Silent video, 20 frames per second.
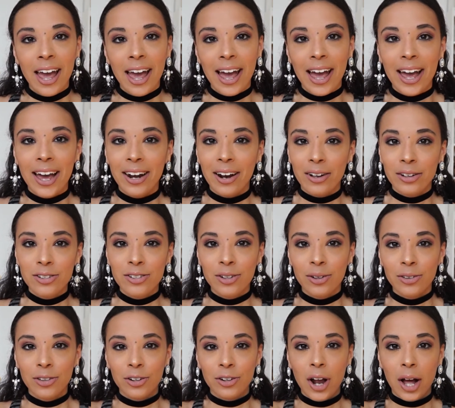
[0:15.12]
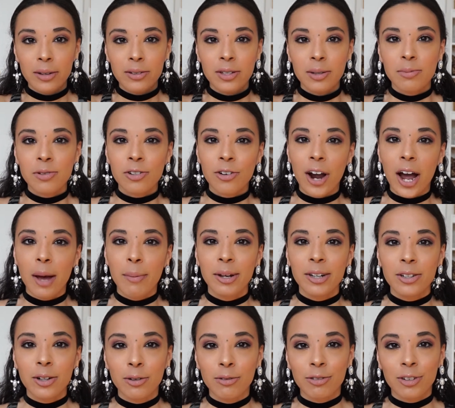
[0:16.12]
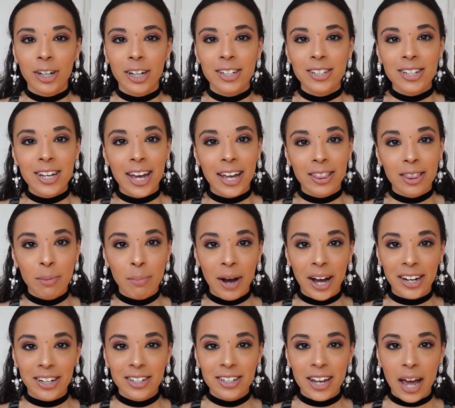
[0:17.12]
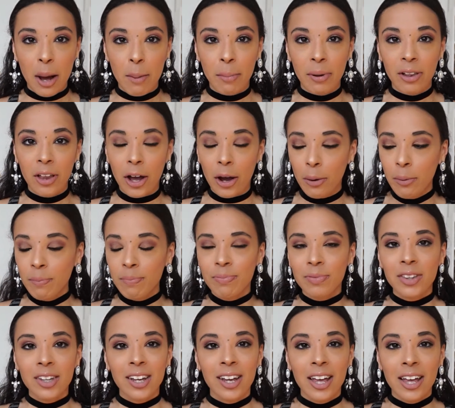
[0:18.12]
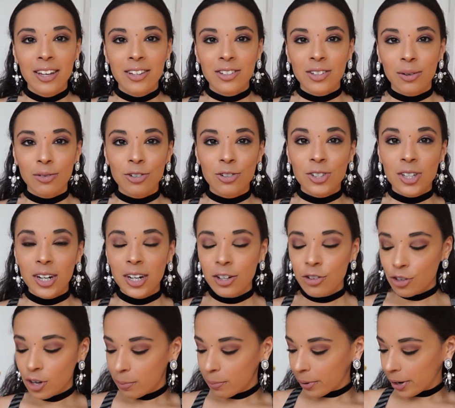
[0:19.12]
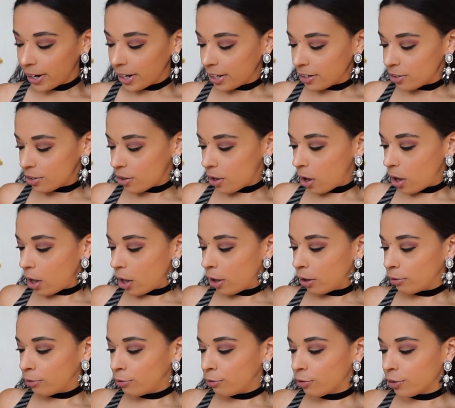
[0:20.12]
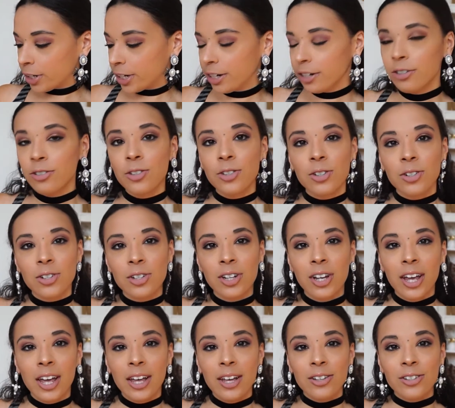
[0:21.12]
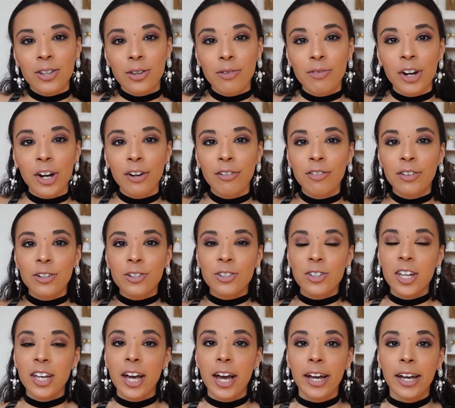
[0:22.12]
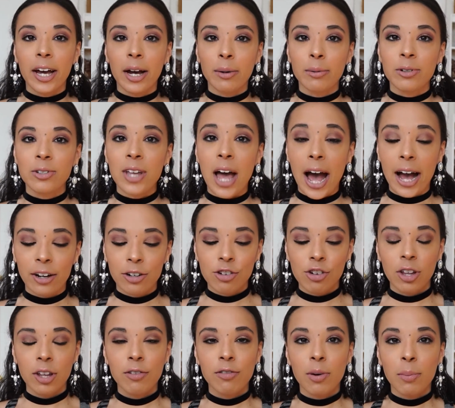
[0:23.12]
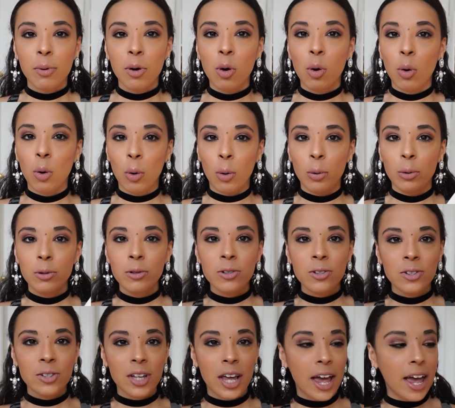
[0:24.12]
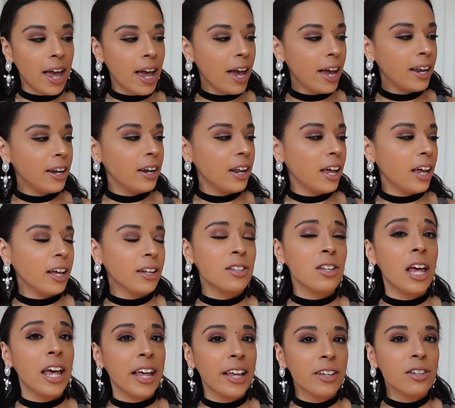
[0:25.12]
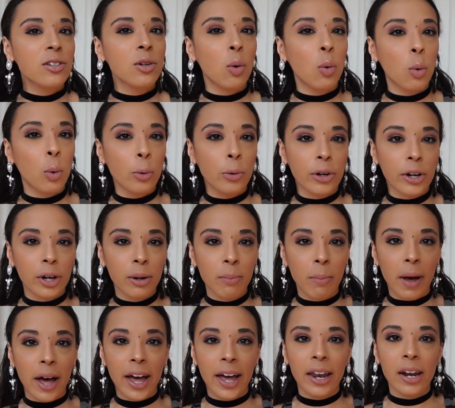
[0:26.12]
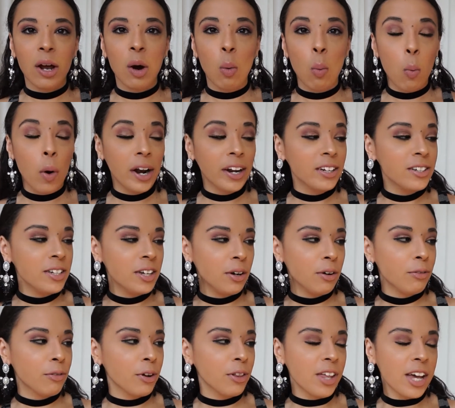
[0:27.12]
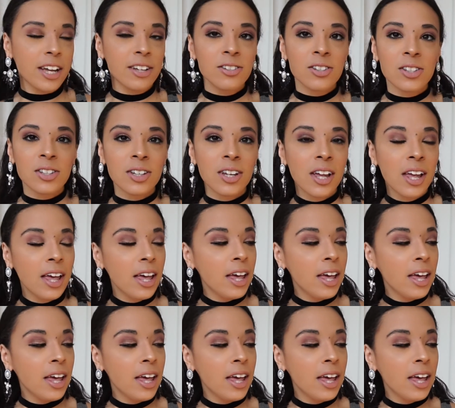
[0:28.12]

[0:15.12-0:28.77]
And also, if you're not subscribing, don't forget to hit the button down below. So I'm just gonna jump right into the haul first. So the very first thing I got was actually from Kohl's, and it is older, but what a deal for this.